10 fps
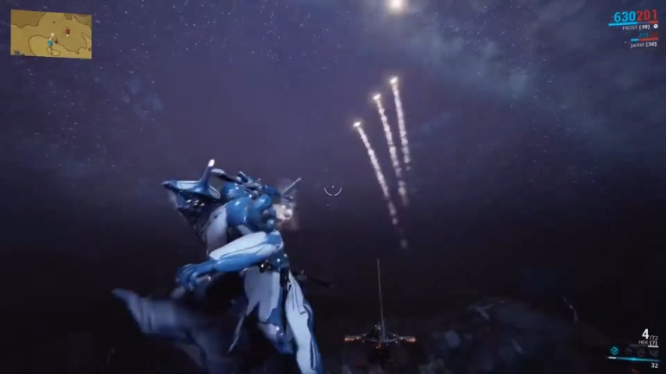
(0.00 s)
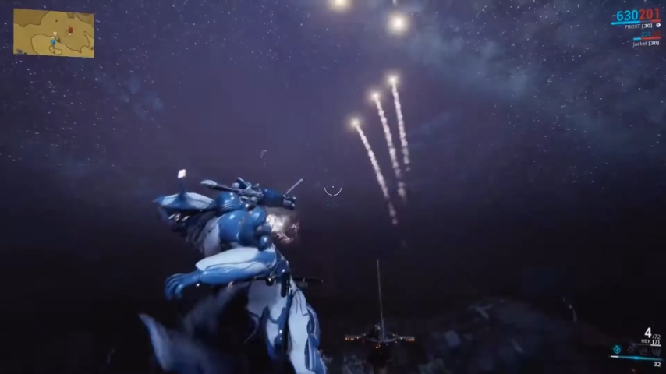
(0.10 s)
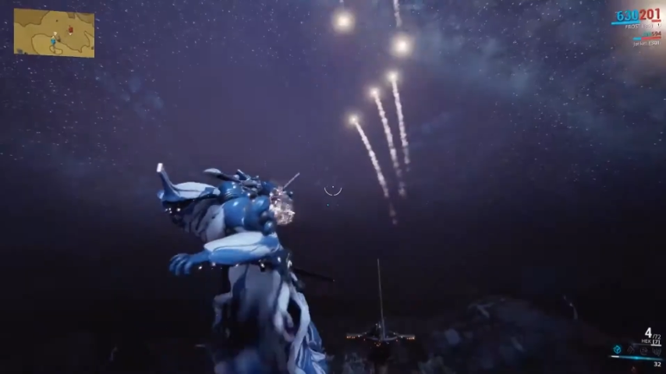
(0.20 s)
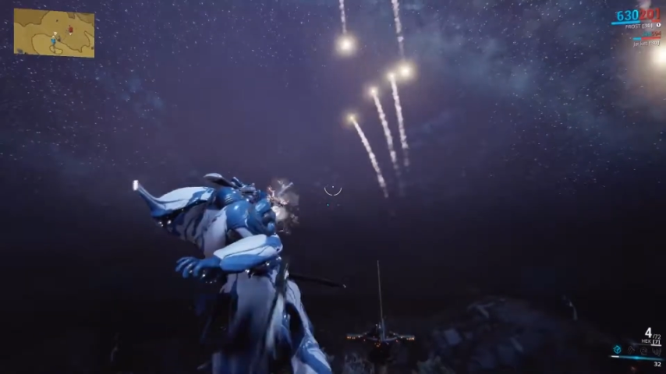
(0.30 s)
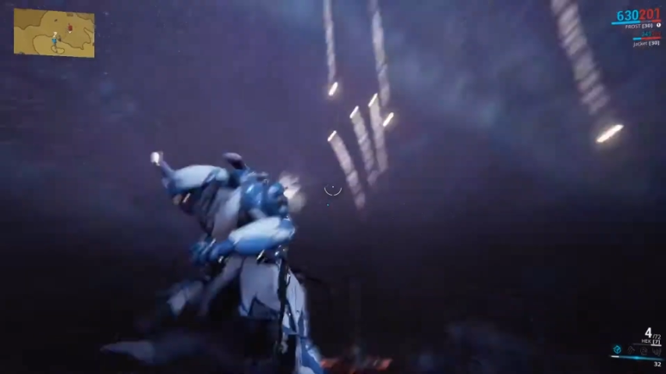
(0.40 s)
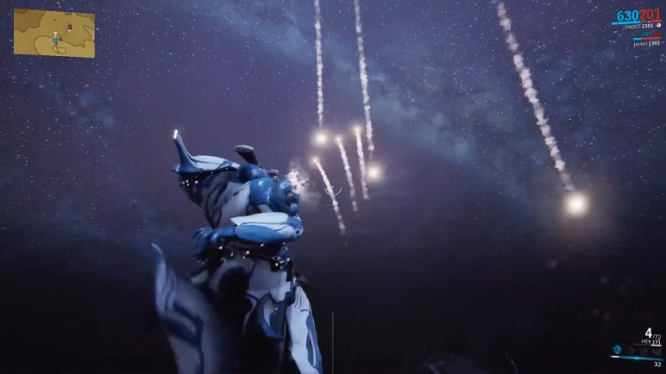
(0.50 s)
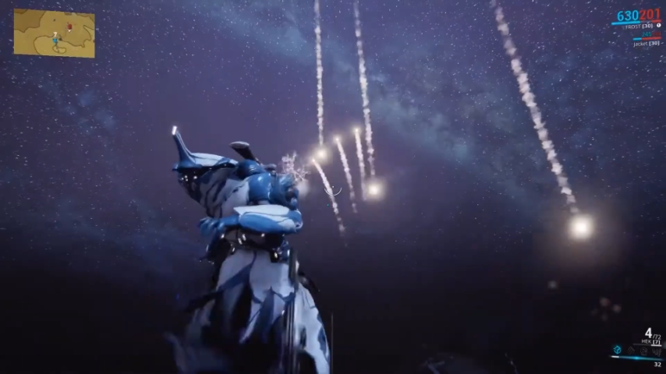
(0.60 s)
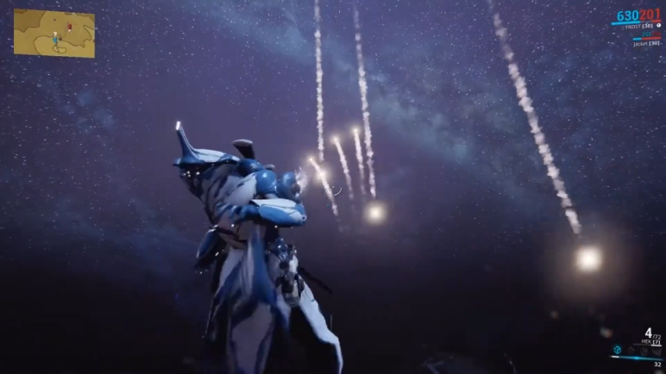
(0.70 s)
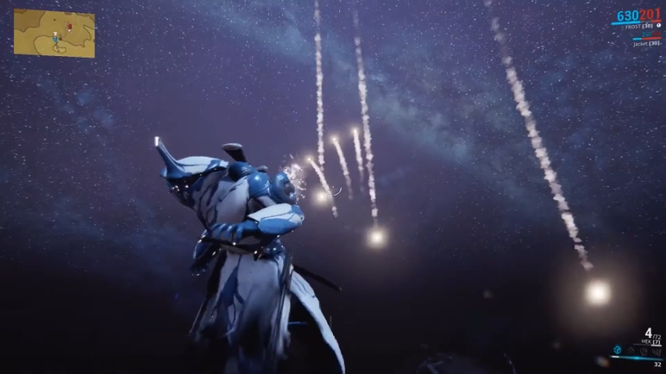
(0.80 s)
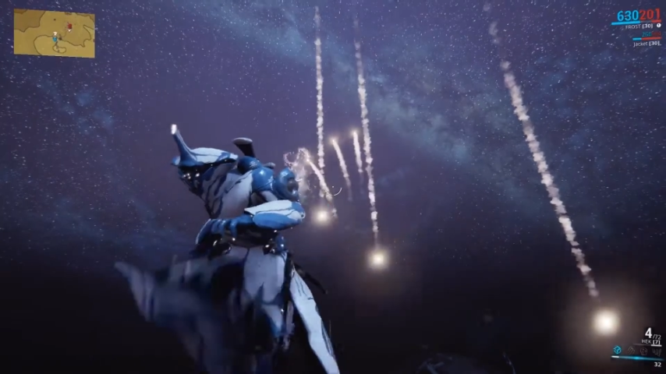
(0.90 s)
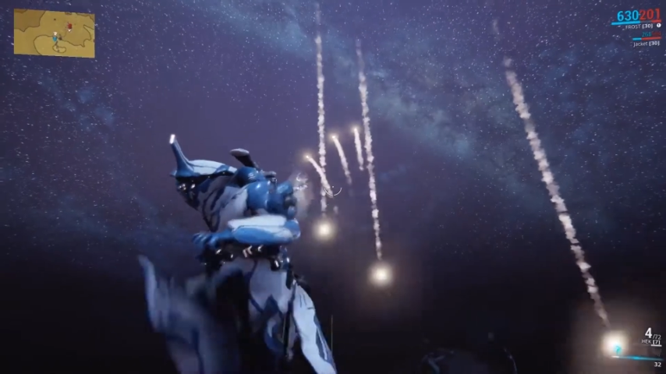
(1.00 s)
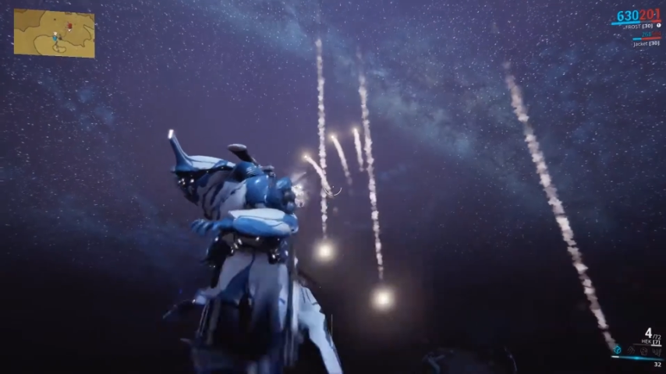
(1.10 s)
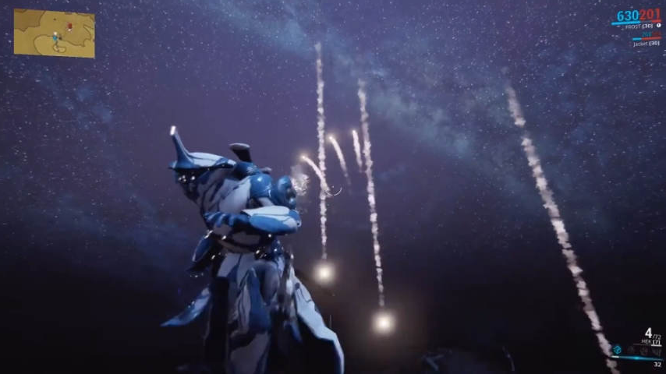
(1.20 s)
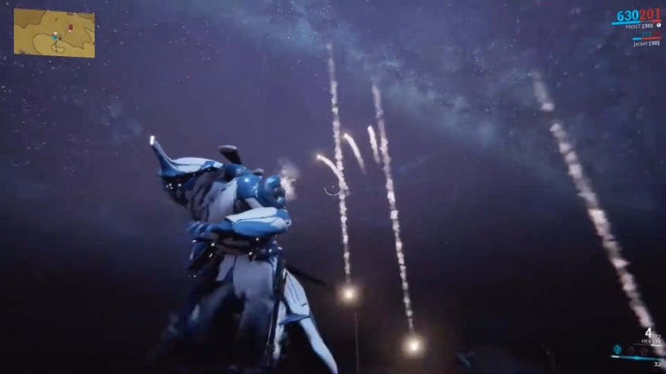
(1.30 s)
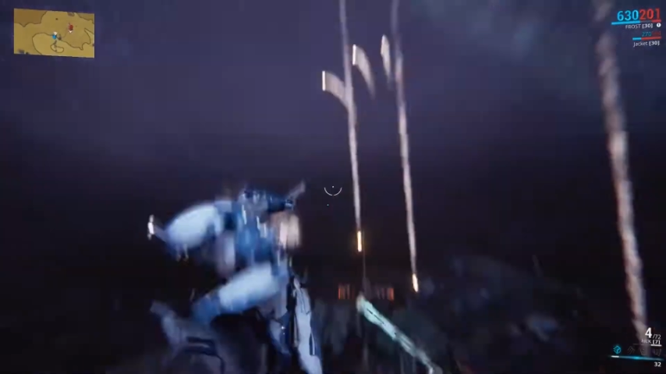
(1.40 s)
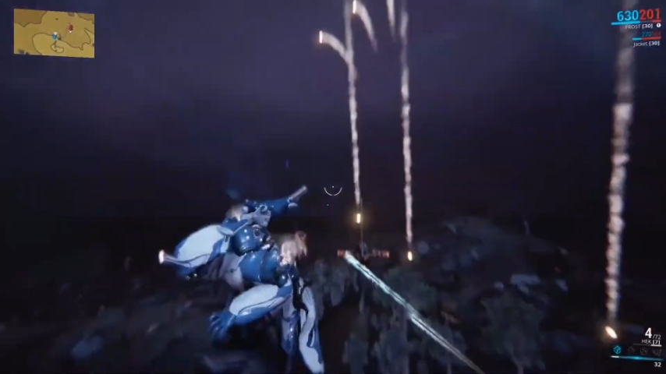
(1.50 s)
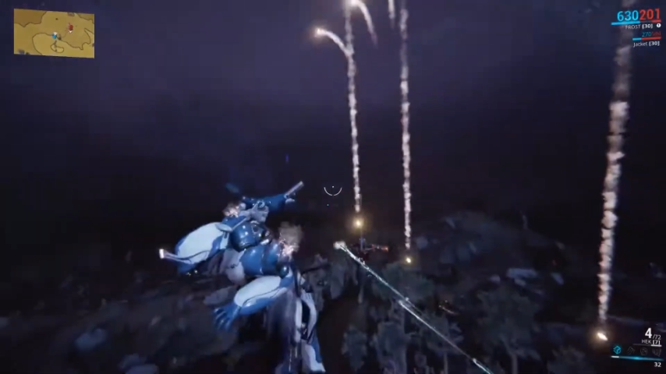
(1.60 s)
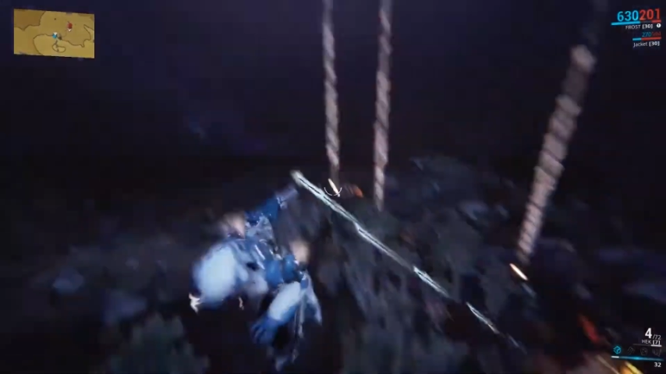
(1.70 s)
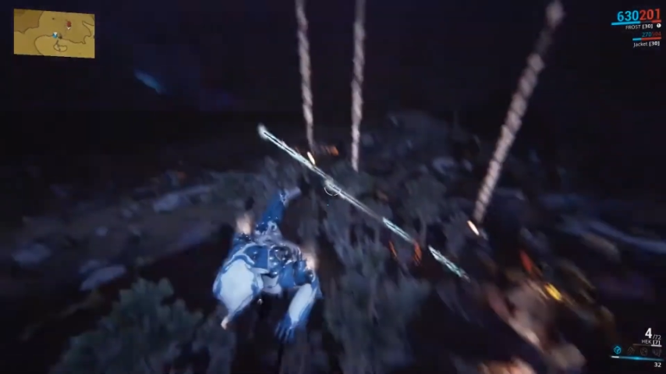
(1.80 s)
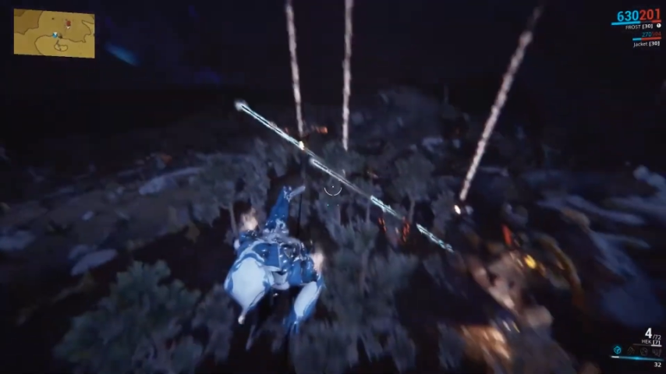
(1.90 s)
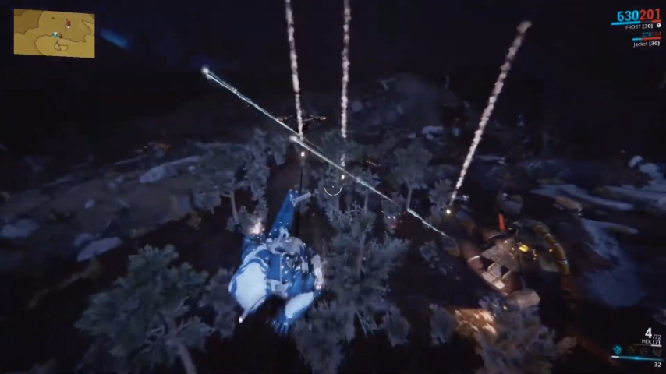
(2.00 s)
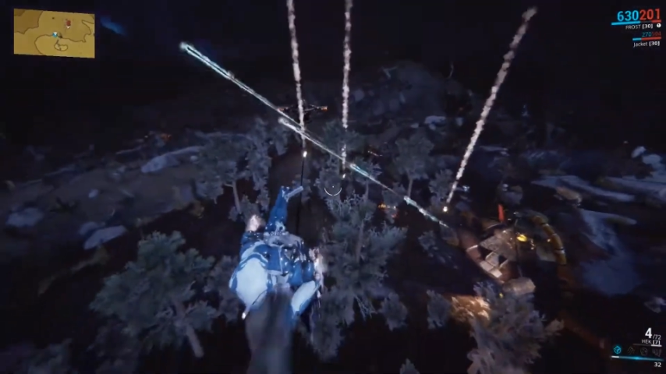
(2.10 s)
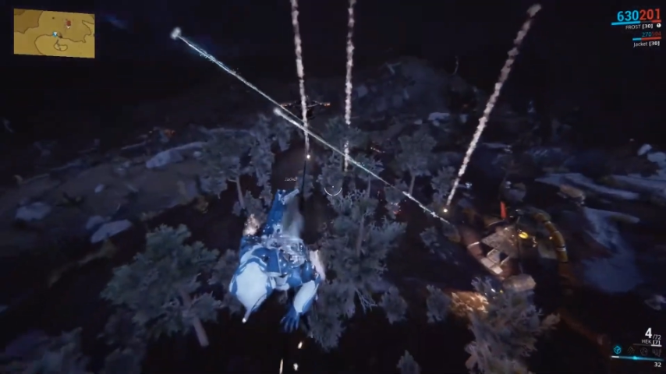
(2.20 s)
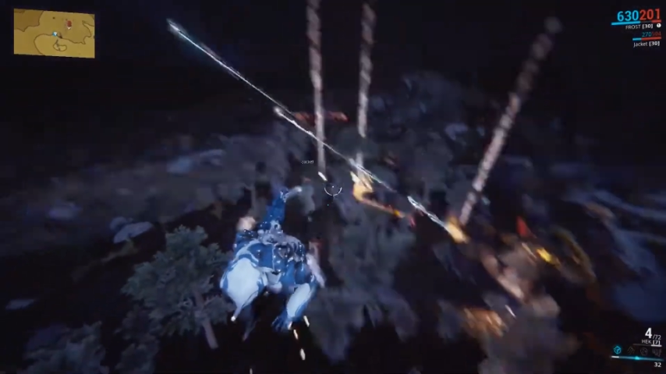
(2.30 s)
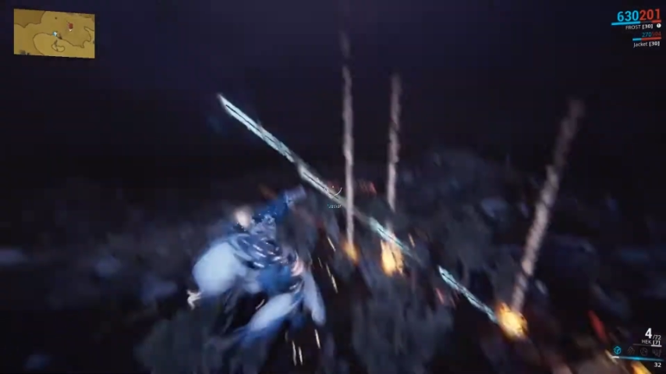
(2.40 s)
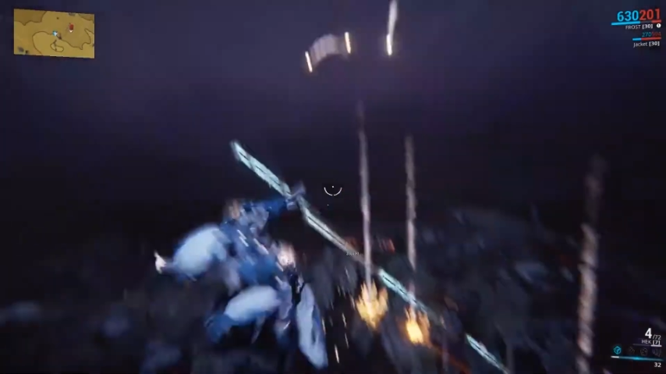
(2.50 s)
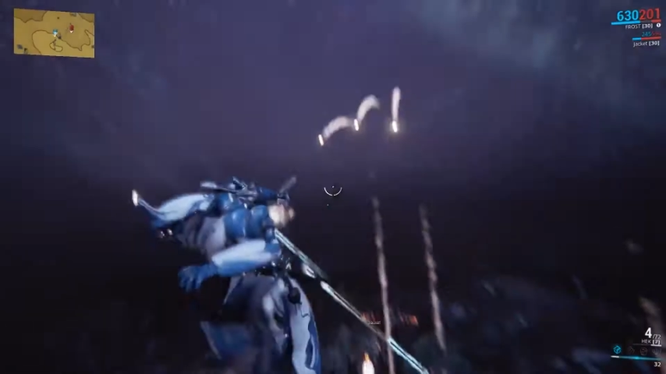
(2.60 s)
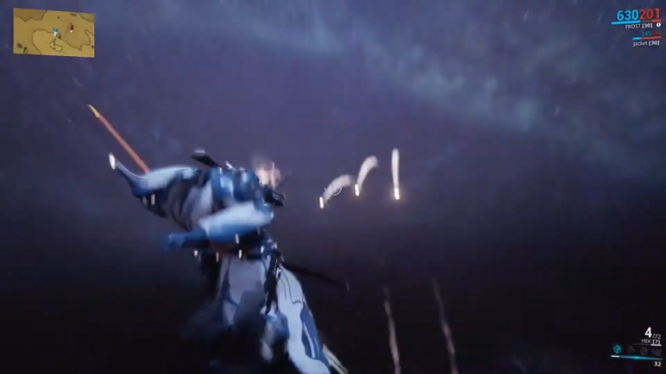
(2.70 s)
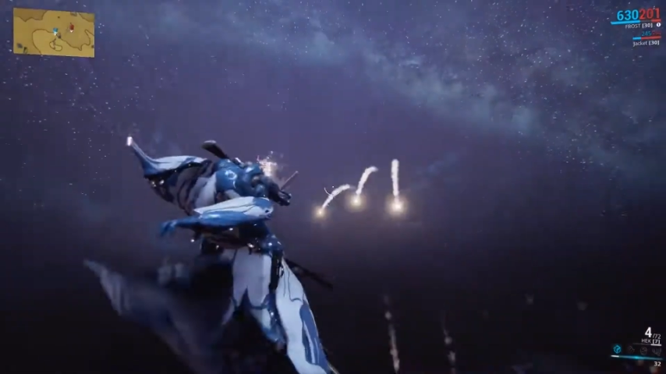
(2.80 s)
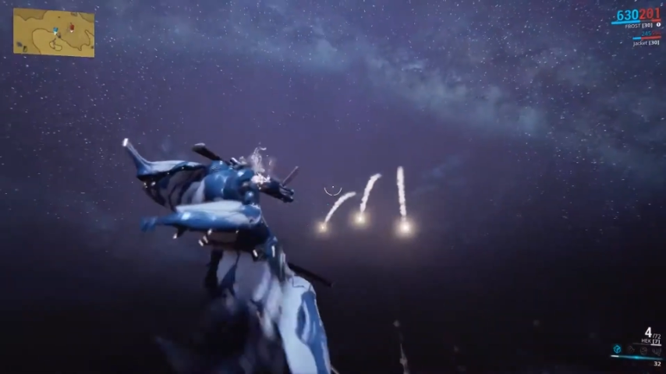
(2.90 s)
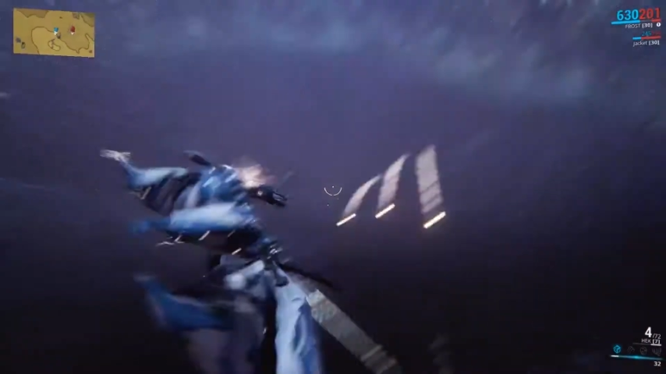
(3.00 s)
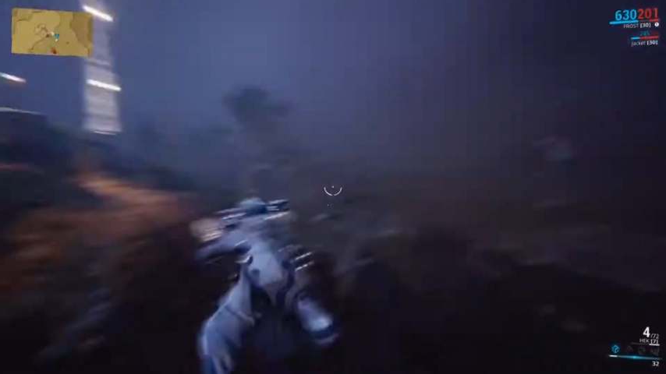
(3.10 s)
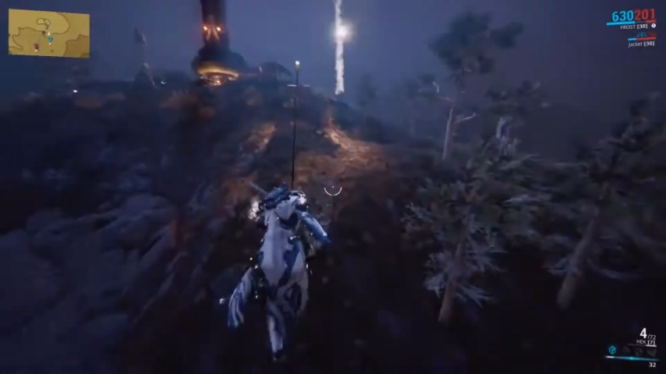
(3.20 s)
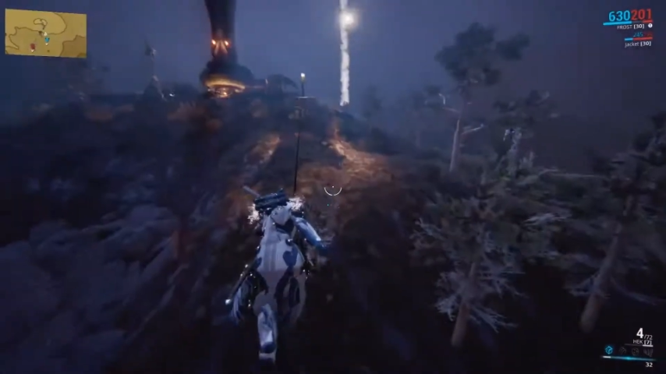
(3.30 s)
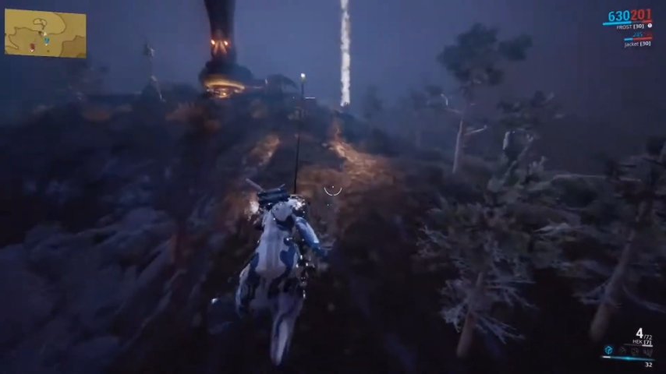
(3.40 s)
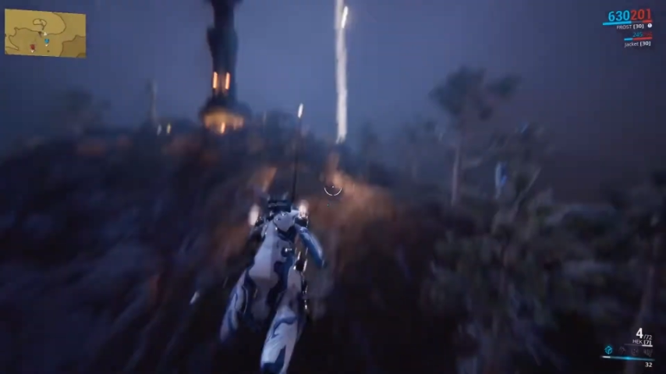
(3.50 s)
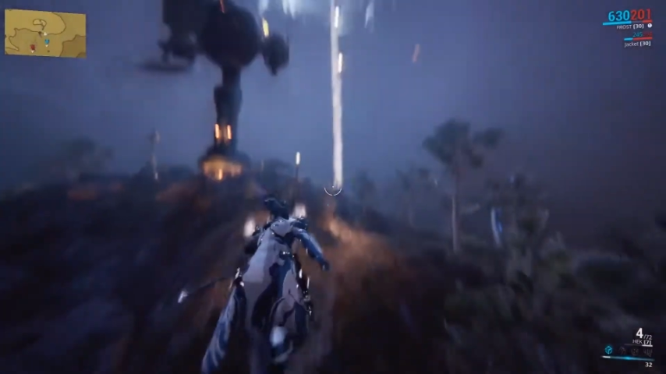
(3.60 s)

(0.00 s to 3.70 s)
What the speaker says: No face is visible, so there are no lips to read.